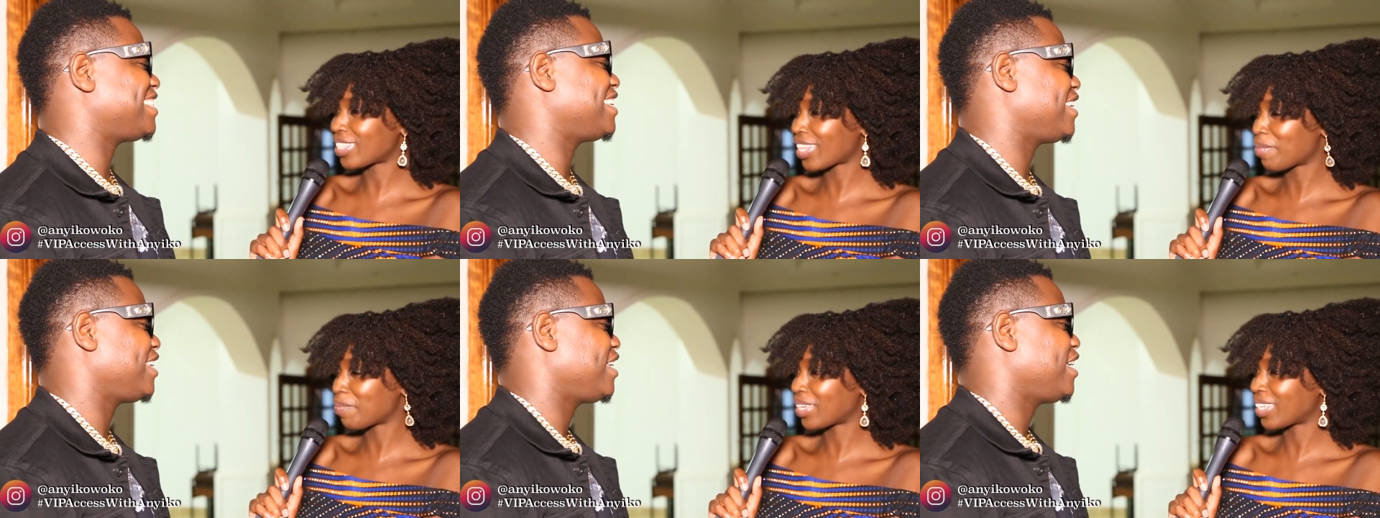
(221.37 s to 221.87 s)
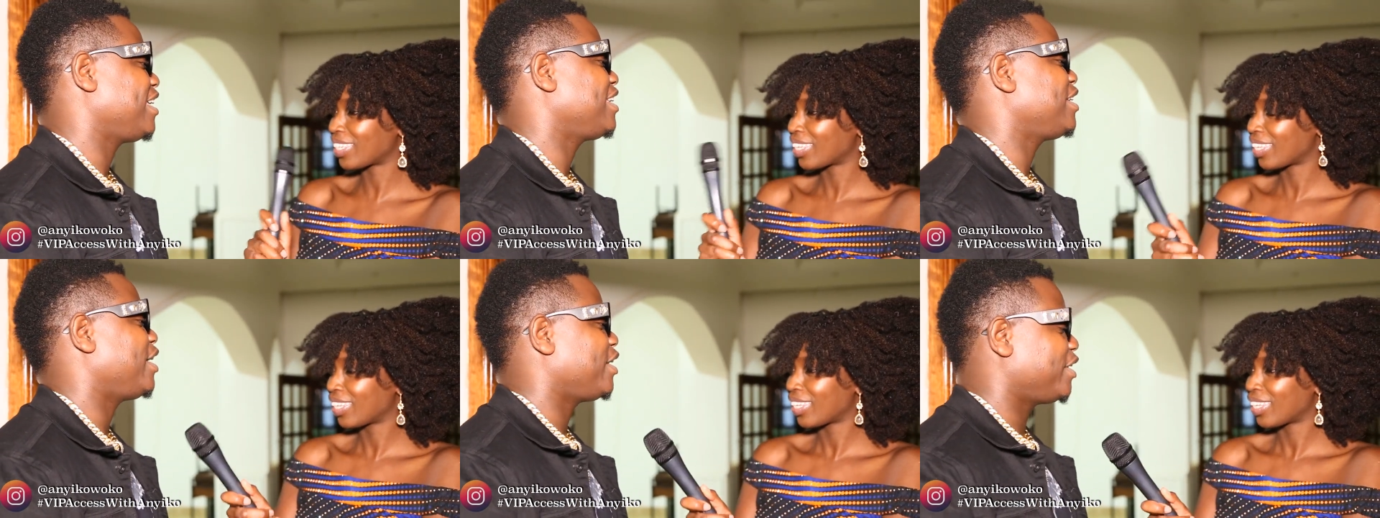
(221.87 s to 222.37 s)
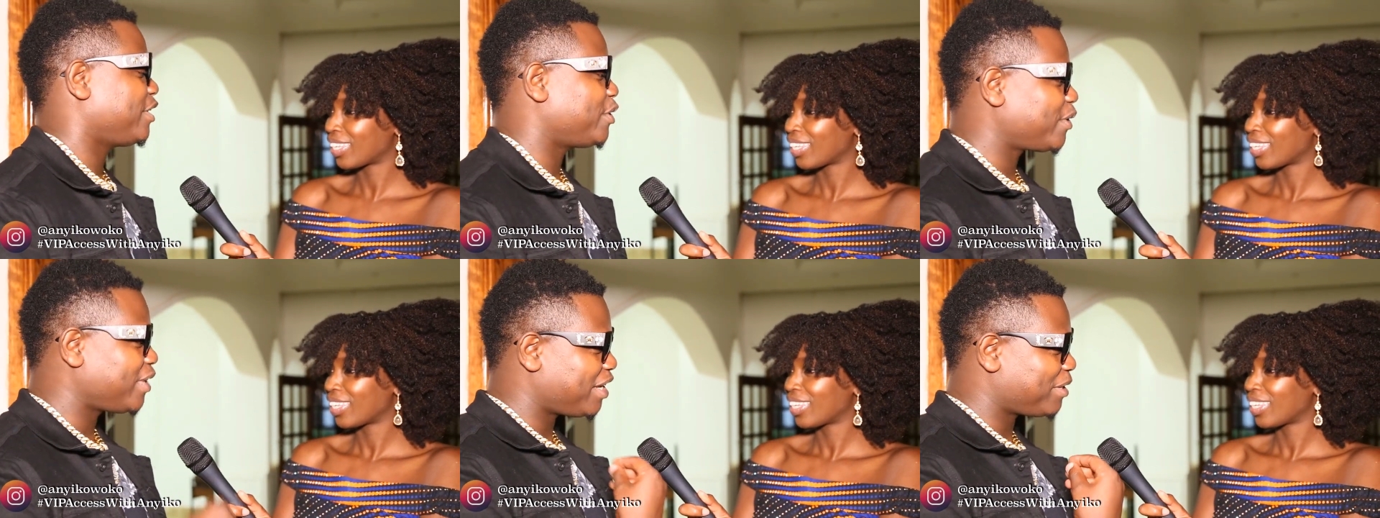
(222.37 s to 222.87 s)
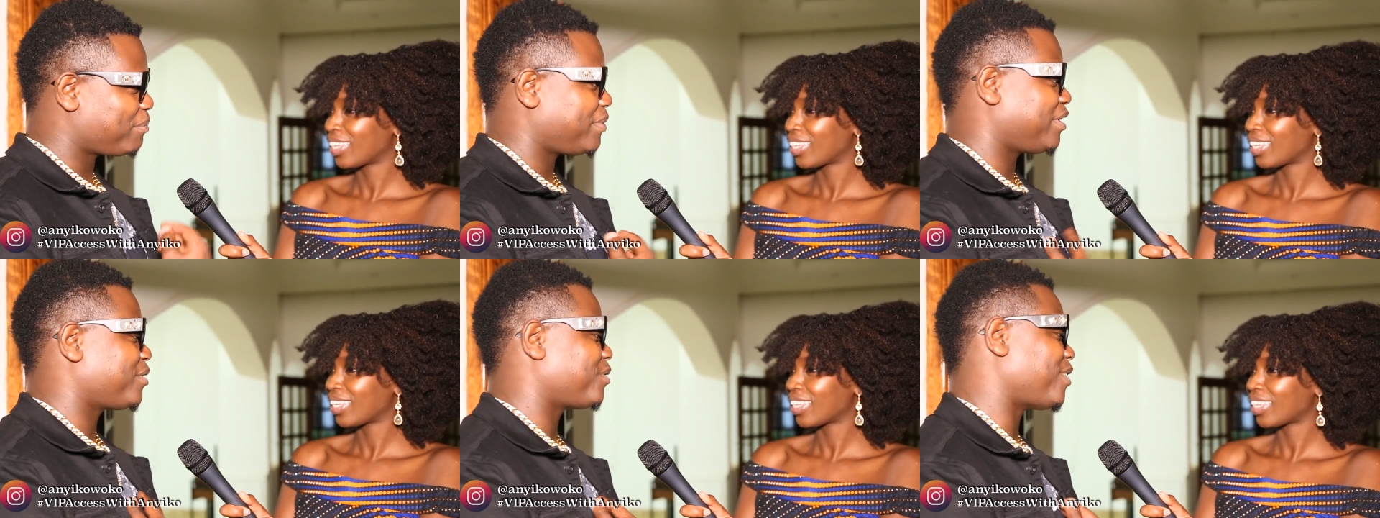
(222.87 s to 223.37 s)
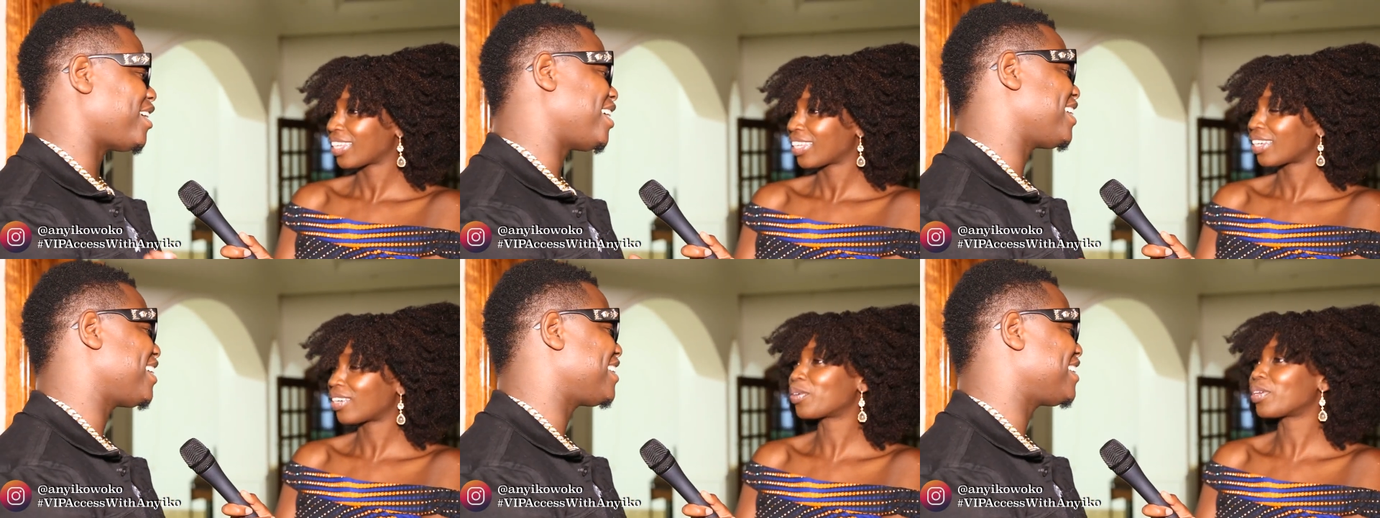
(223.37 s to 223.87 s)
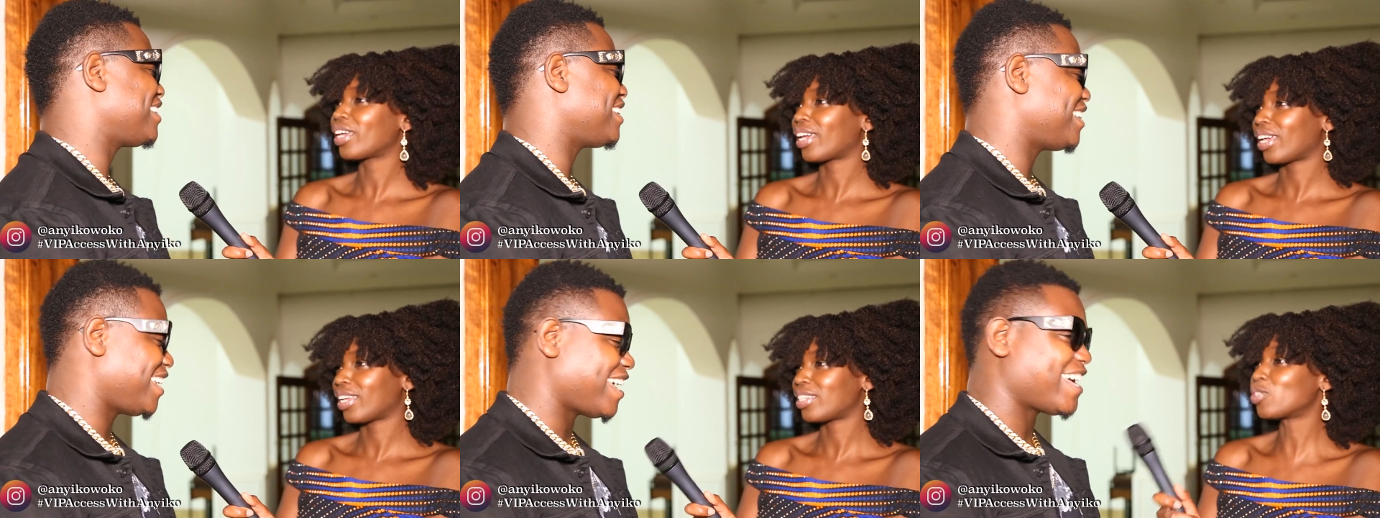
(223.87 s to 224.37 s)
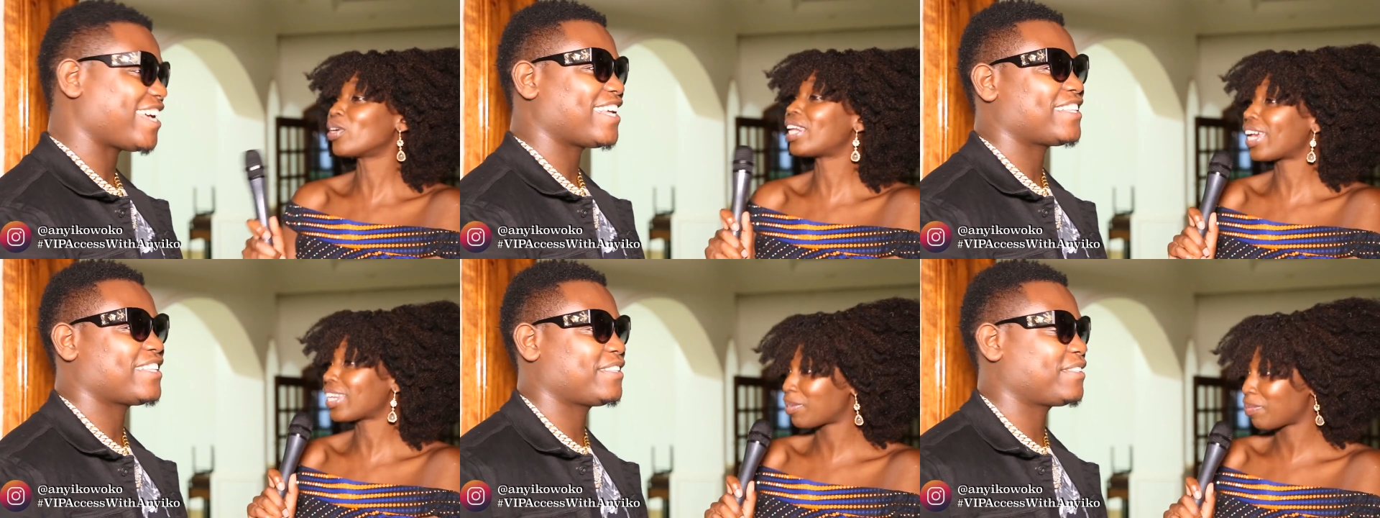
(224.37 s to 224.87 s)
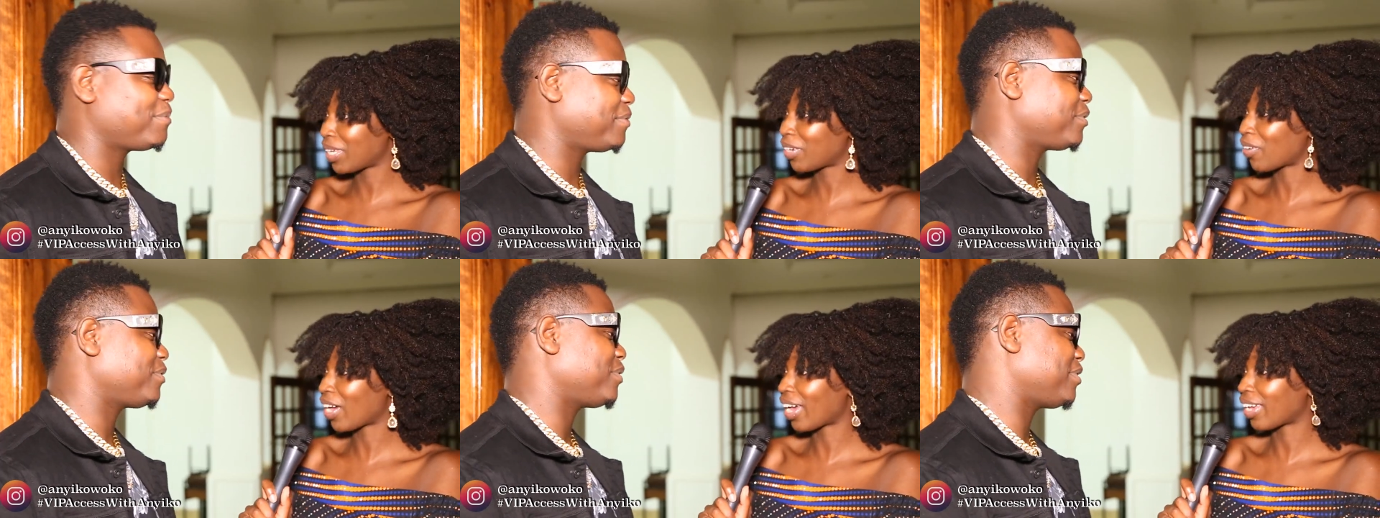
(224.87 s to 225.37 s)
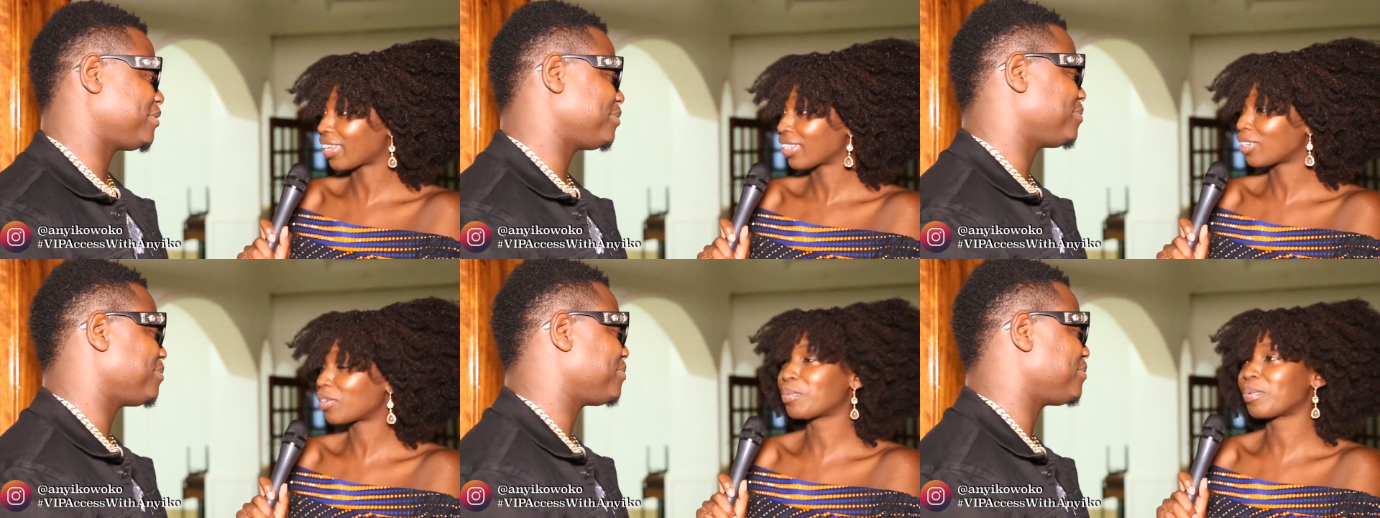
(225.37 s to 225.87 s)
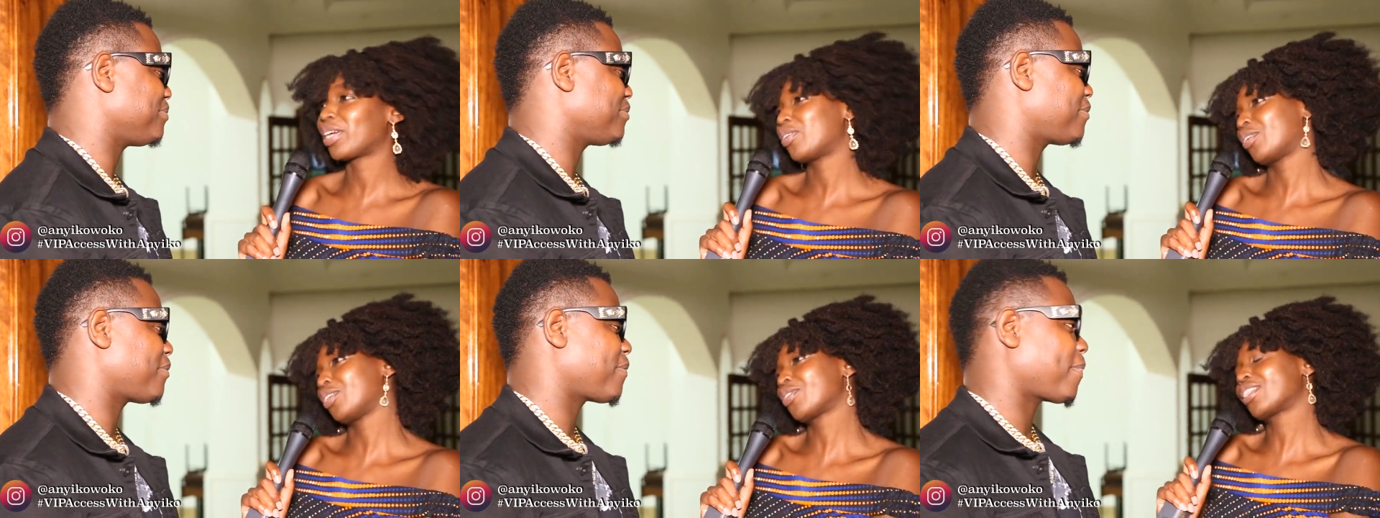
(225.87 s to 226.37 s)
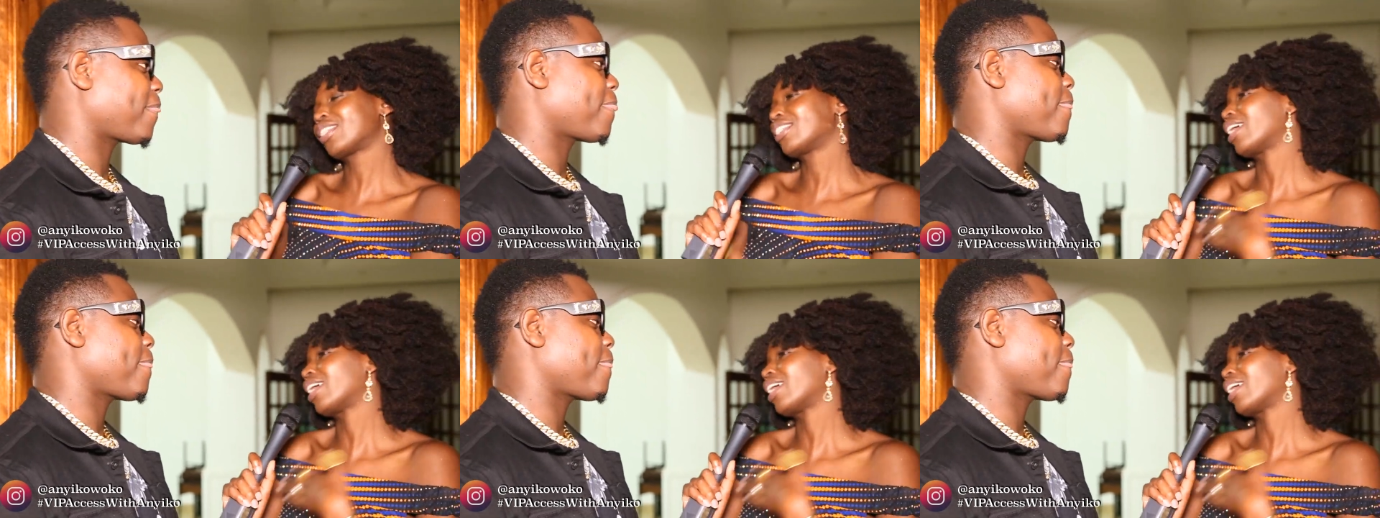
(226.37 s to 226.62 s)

Speaker 1: does that mean?
Speaker 2: Don't let me cry. Okay.
Speaker 1: Yeah. Don't let me cry. Mm-hmm. Oh my God, you're such